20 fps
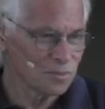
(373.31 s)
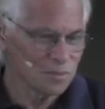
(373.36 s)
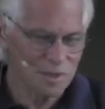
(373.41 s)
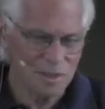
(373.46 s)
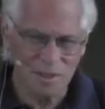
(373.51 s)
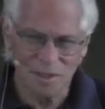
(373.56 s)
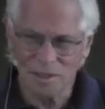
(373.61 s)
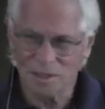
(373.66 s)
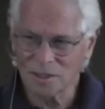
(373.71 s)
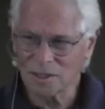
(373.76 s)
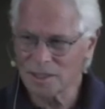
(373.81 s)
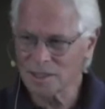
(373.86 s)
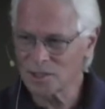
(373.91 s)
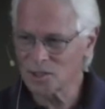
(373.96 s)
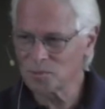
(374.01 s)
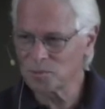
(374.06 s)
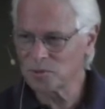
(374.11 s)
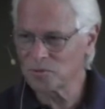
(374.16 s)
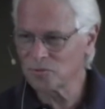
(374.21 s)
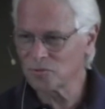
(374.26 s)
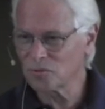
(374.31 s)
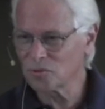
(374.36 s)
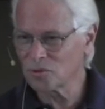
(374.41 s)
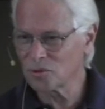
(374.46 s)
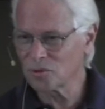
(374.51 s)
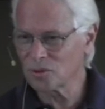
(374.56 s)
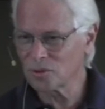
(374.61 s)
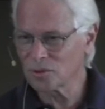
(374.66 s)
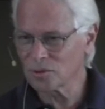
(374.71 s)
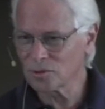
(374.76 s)
In the days
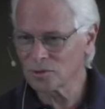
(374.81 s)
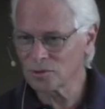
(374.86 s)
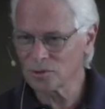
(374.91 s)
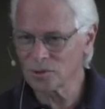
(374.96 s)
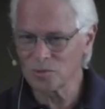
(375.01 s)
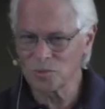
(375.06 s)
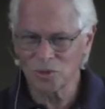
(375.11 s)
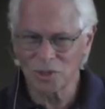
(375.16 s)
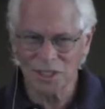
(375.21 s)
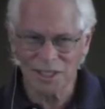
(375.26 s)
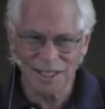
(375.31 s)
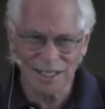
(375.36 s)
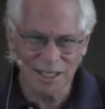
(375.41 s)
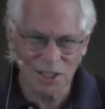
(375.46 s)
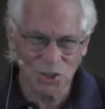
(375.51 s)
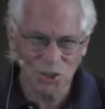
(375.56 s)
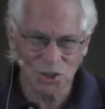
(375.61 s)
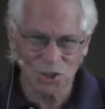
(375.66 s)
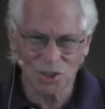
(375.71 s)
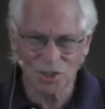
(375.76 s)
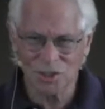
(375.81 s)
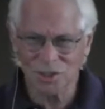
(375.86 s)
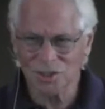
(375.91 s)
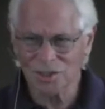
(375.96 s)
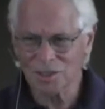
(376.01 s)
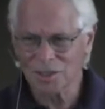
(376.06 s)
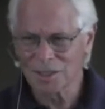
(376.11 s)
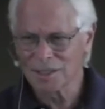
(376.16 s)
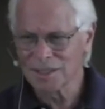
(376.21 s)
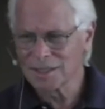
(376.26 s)
before
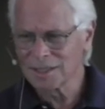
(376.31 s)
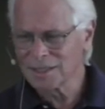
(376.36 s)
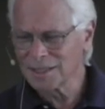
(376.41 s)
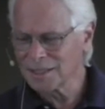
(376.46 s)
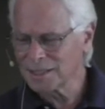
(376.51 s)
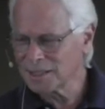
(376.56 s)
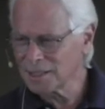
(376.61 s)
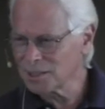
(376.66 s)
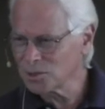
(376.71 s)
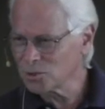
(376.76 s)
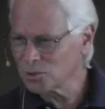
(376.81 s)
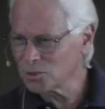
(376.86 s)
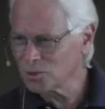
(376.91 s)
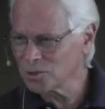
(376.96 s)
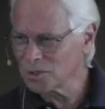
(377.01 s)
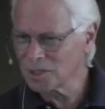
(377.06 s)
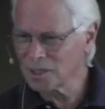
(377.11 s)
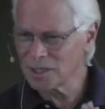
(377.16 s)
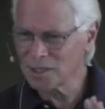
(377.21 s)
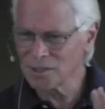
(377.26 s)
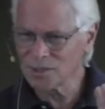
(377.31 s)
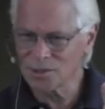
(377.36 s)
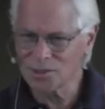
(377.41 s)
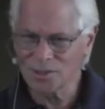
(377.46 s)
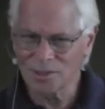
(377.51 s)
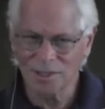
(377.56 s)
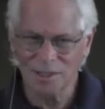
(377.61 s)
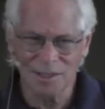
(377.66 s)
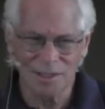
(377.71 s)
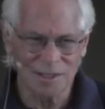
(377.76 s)
communication and
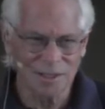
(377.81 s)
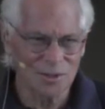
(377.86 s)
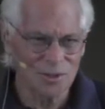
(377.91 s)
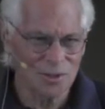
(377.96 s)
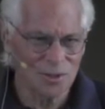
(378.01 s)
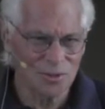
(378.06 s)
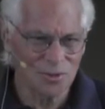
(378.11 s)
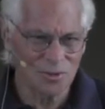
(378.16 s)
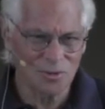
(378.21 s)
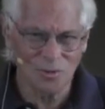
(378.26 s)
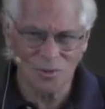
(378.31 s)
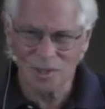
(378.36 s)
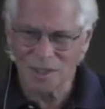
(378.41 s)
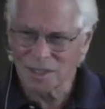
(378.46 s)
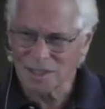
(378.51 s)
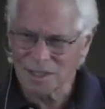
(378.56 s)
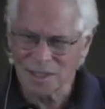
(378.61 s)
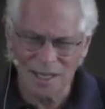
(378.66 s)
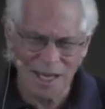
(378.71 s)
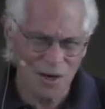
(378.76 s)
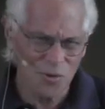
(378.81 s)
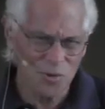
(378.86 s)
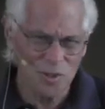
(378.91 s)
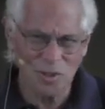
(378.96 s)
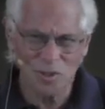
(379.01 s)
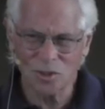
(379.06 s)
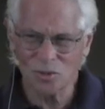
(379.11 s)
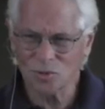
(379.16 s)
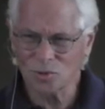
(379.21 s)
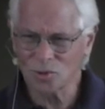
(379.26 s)
internets, and, you know, now we
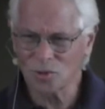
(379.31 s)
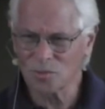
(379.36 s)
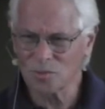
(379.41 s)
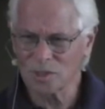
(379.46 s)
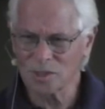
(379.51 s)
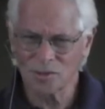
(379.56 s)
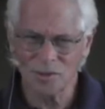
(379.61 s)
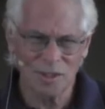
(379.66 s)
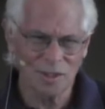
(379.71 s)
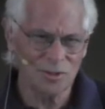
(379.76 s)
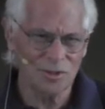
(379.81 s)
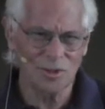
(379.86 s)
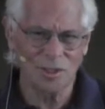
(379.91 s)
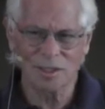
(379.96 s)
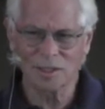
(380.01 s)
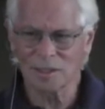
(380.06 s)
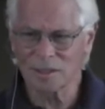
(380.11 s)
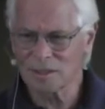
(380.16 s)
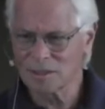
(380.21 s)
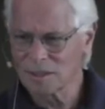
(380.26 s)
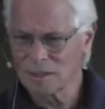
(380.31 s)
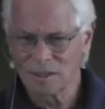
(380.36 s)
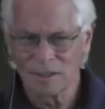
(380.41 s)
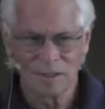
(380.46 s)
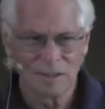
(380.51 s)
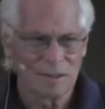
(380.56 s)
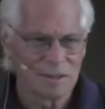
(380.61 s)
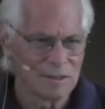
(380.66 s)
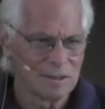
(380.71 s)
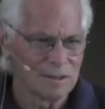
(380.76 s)
know so much. Then you're kind of,
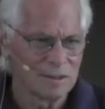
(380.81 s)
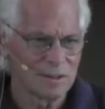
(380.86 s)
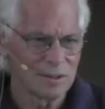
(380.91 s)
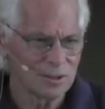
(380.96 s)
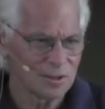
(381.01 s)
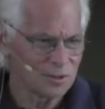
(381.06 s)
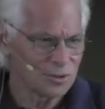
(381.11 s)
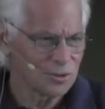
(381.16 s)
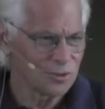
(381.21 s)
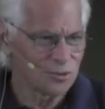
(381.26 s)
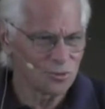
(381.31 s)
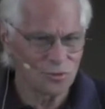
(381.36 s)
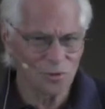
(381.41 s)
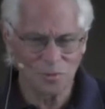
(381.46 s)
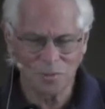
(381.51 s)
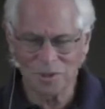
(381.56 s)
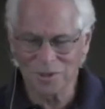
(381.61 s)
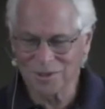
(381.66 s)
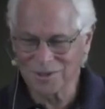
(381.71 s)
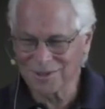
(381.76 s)
you know, you grew up